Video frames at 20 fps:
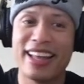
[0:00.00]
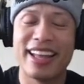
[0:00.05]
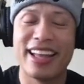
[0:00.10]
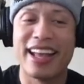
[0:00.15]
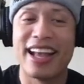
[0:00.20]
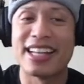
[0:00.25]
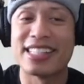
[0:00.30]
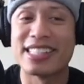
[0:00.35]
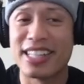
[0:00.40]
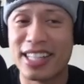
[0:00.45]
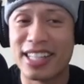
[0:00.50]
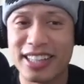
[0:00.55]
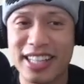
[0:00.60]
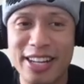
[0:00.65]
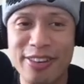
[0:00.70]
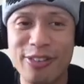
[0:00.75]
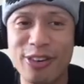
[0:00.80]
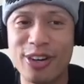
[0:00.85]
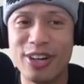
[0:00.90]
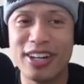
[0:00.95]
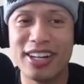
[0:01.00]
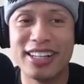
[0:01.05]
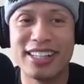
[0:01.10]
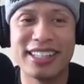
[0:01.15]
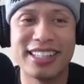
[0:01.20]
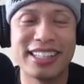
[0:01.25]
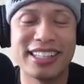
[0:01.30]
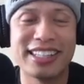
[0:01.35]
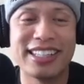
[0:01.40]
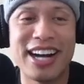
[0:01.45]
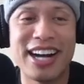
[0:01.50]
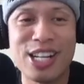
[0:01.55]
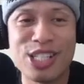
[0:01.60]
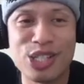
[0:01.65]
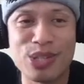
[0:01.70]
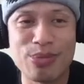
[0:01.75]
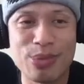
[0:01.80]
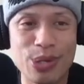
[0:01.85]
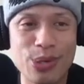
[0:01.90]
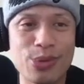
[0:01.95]
as a clever uh,
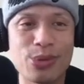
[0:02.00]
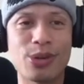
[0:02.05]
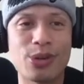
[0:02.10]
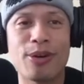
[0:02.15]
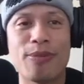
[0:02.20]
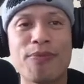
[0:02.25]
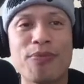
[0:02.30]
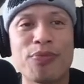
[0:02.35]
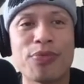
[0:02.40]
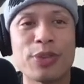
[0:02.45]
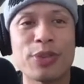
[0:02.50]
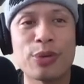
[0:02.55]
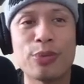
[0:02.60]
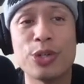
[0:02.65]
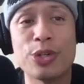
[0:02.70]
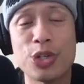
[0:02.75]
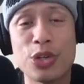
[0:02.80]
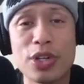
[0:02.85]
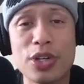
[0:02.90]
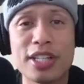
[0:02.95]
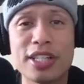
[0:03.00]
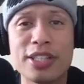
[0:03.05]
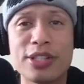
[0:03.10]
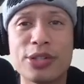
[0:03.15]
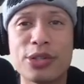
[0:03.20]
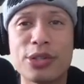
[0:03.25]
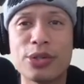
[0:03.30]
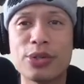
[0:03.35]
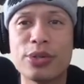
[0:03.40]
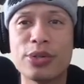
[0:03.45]
entrepreneur, what you're gonna do